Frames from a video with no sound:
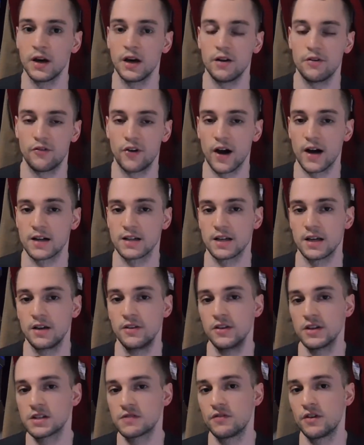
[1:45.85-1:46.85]
In fact,
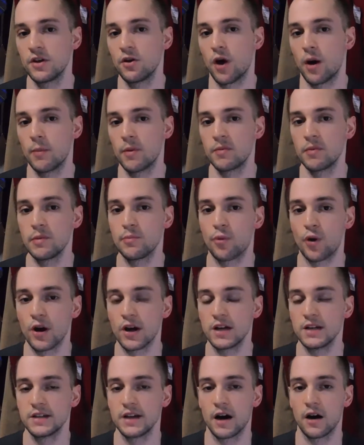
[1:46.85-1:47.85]
in this video, I'm going to be
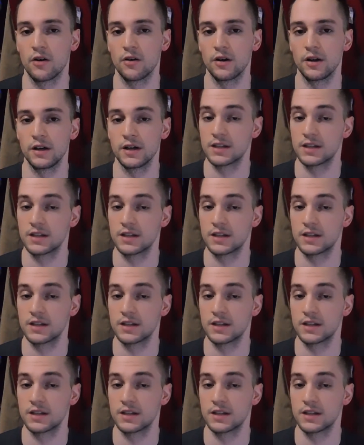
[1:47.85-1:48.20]
breaking down